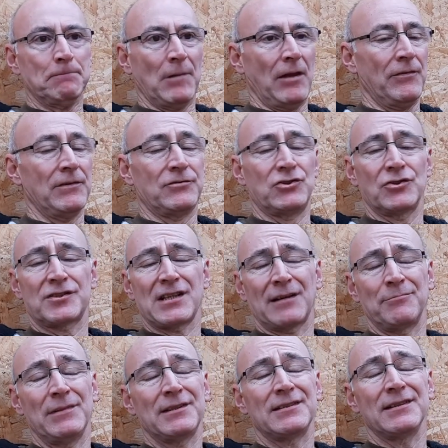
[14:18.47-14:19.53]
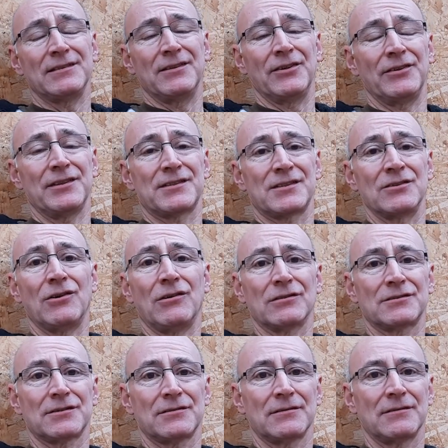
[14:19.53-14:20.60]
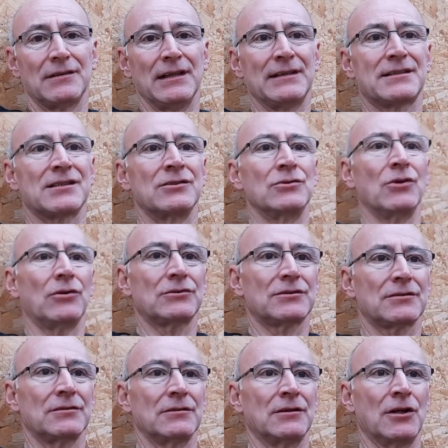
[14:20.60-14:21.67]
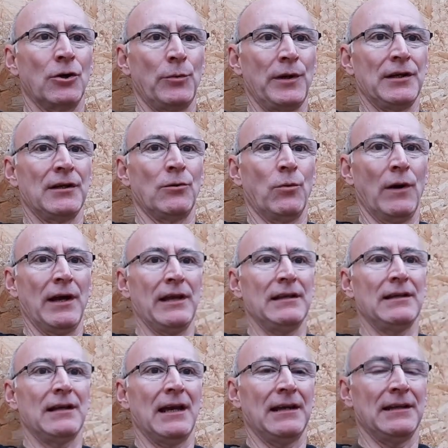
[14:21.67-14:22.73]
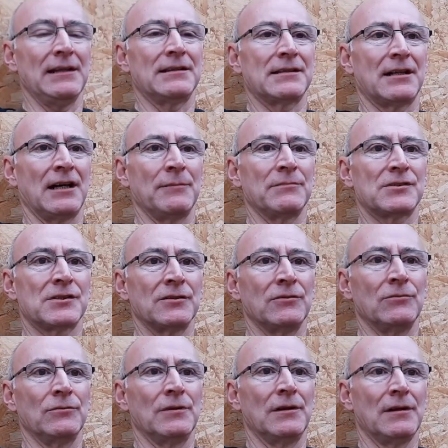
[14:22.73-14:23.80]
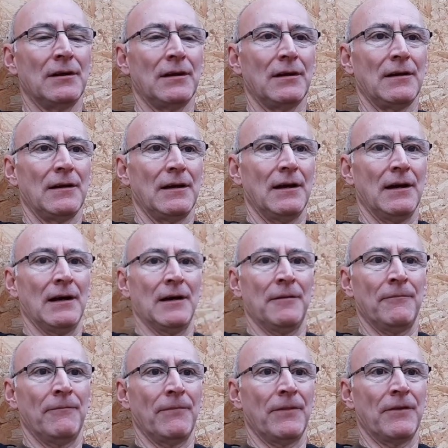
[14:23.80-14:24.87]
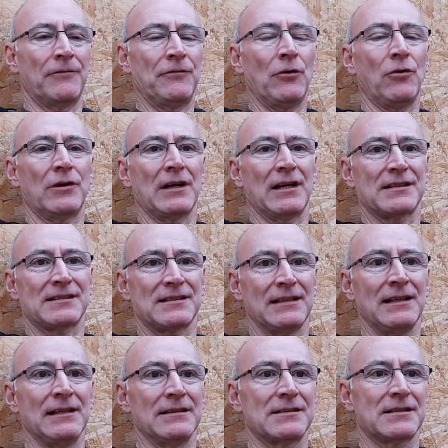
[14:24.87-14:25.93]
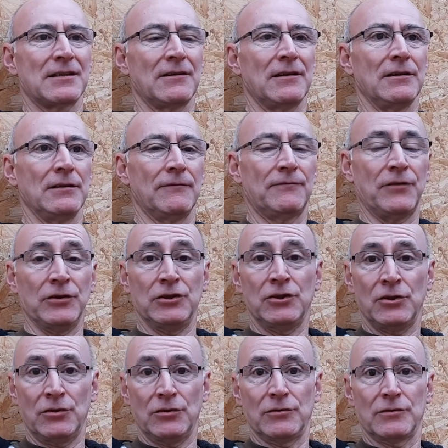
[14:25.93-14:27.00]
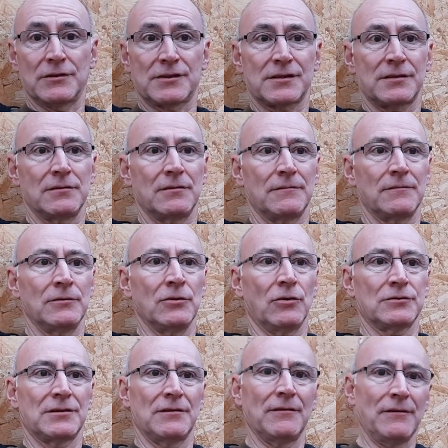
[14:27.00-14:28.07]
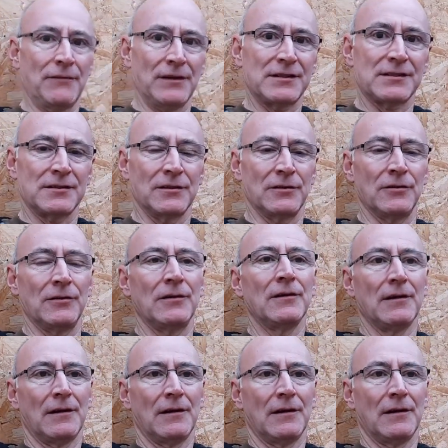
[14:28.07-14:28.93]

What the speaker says: they've just admitted that it's not going away anytime soon. The forecast is for years, not this year.